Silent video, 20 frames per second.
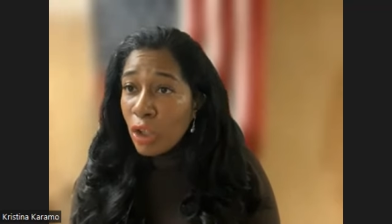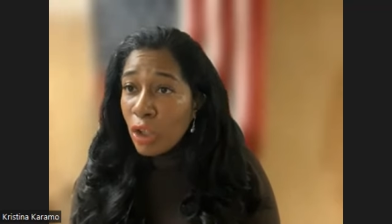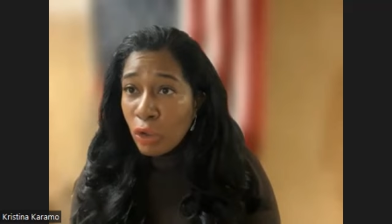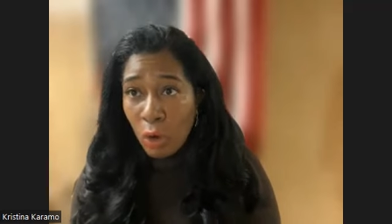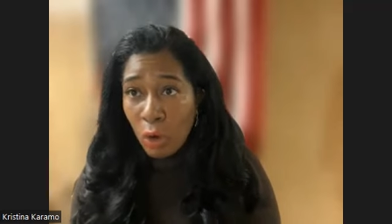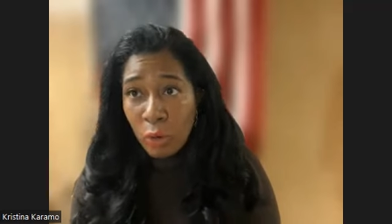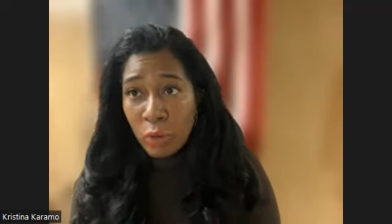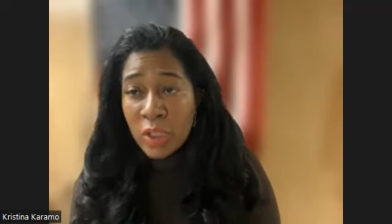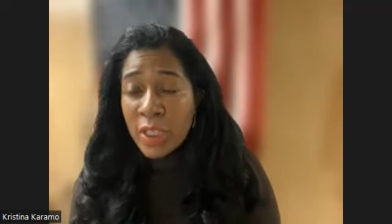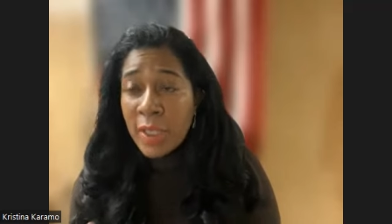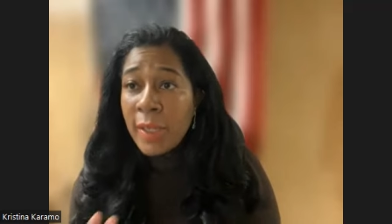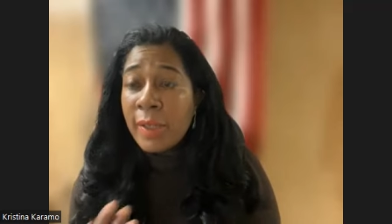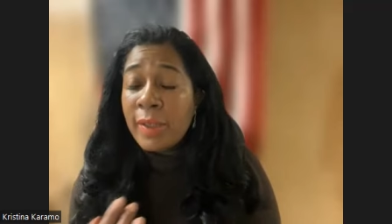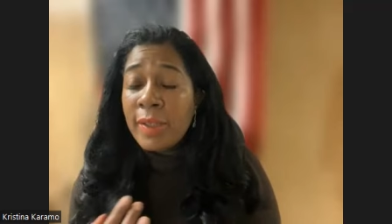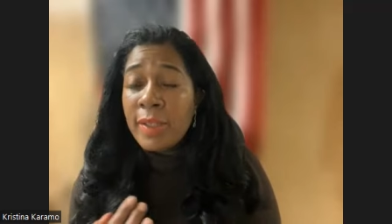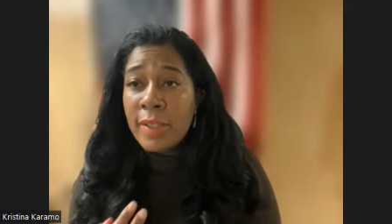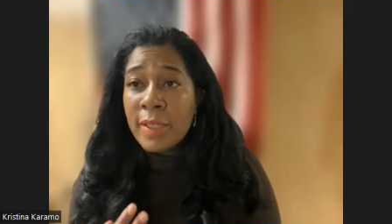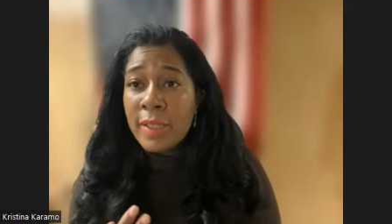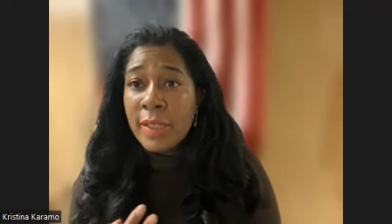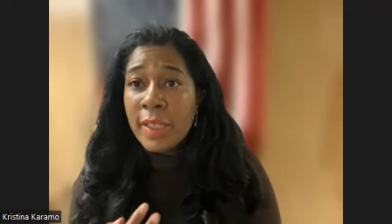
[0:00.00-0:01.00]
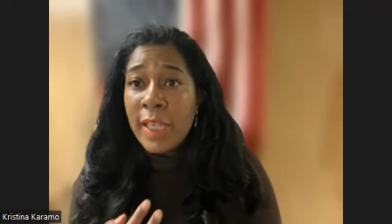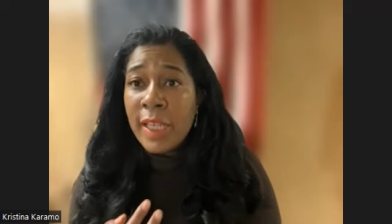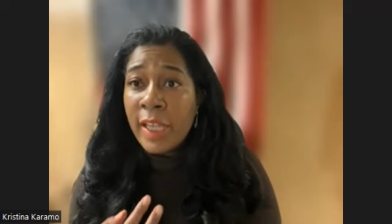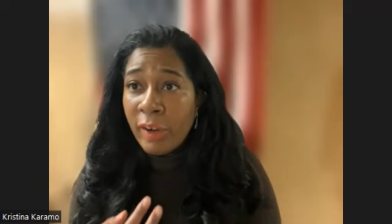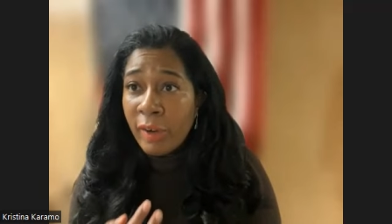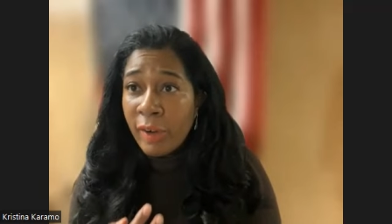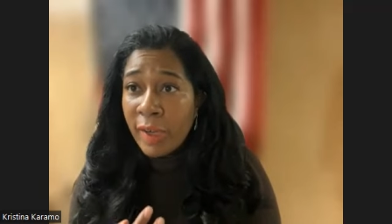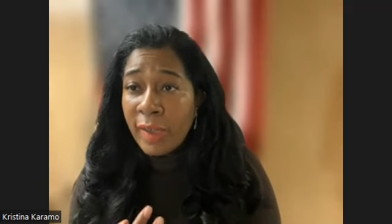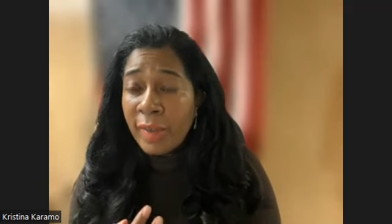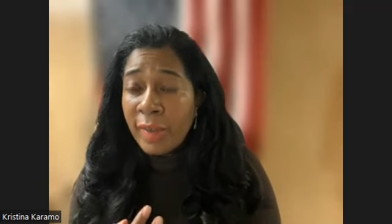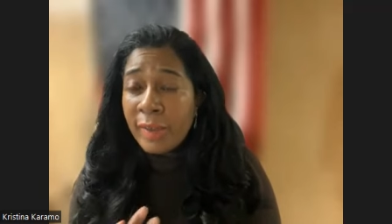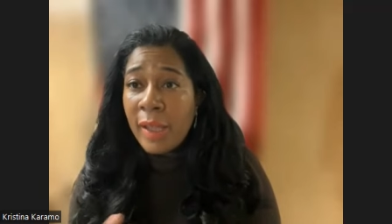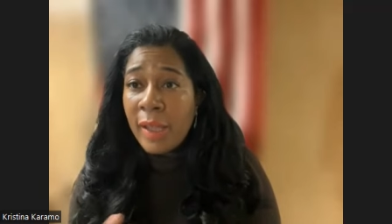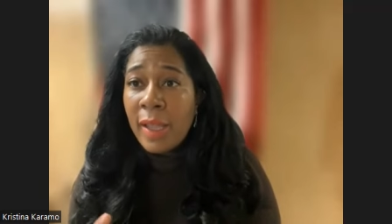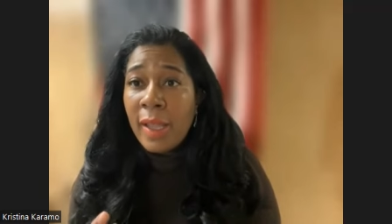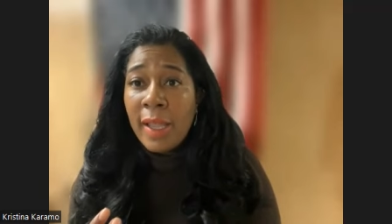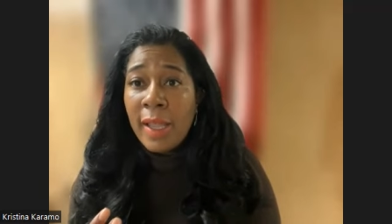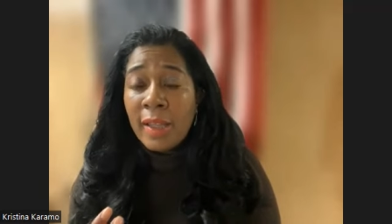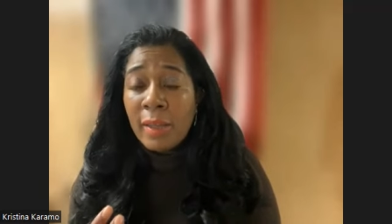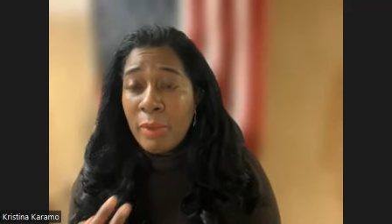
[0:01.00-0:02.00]
Go to, to the hearings
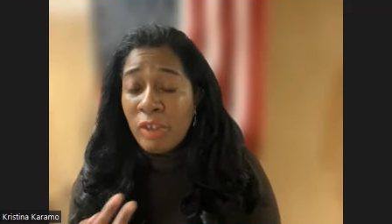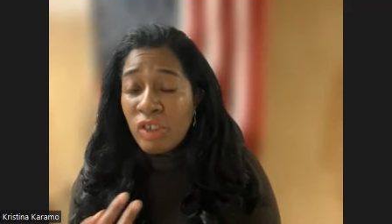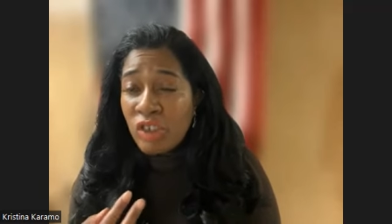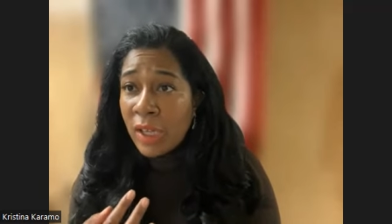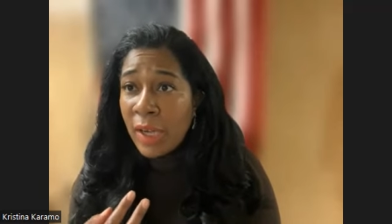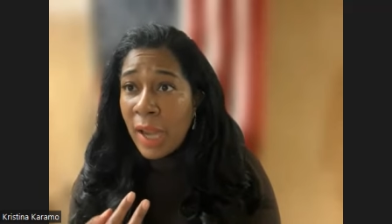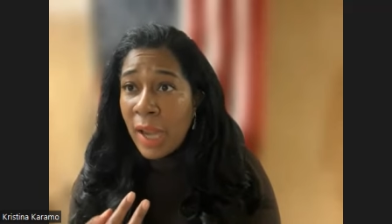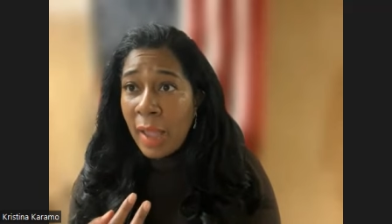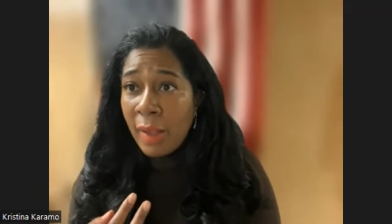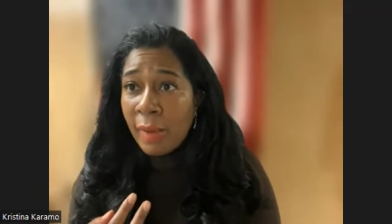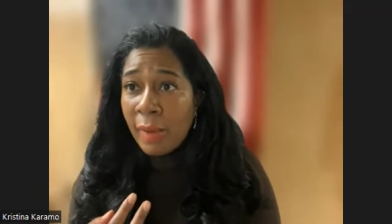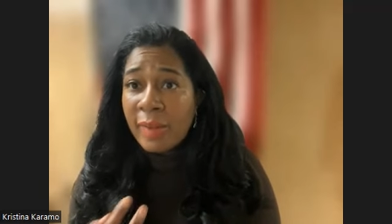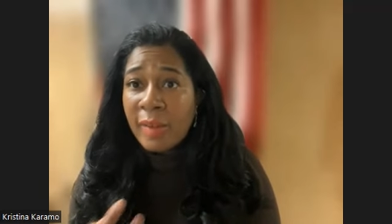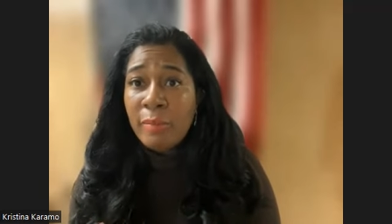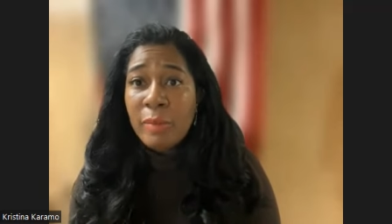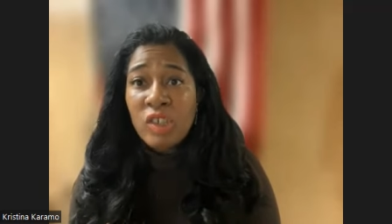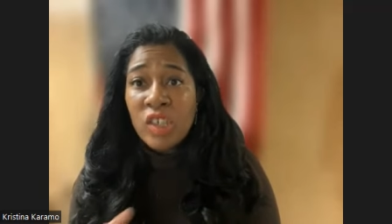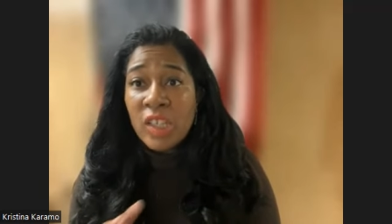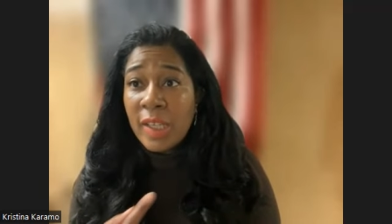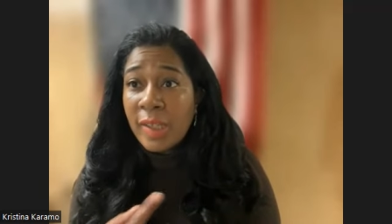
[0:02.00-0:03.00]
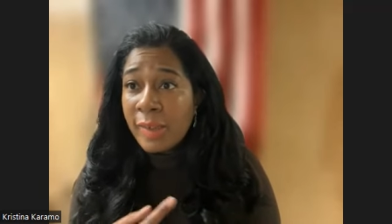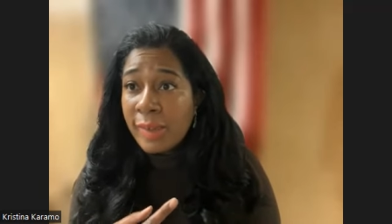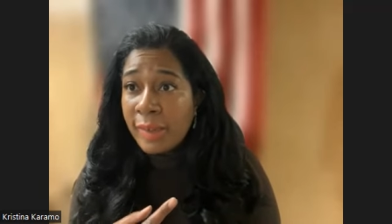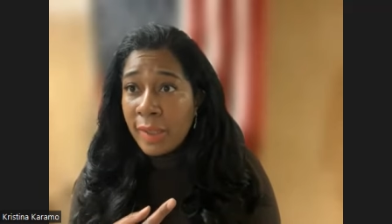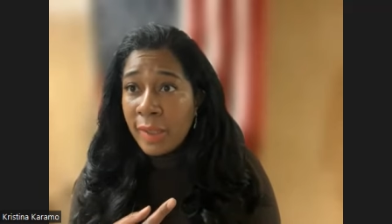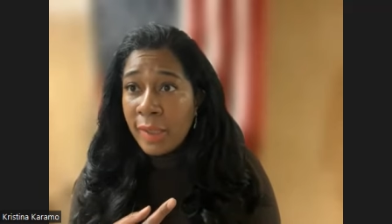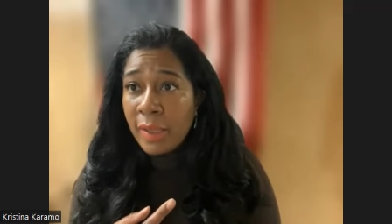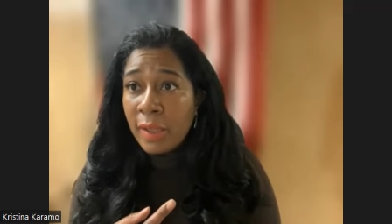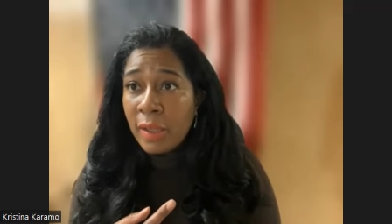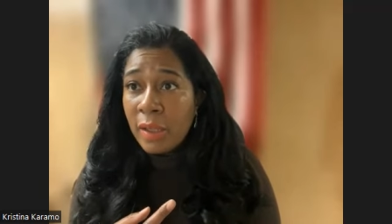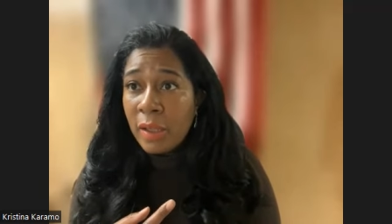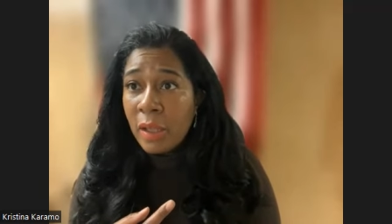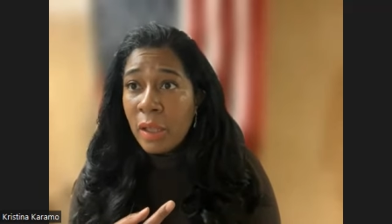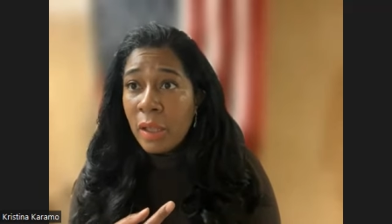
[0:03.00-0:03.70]
at the Michigan House, Michigan Senate.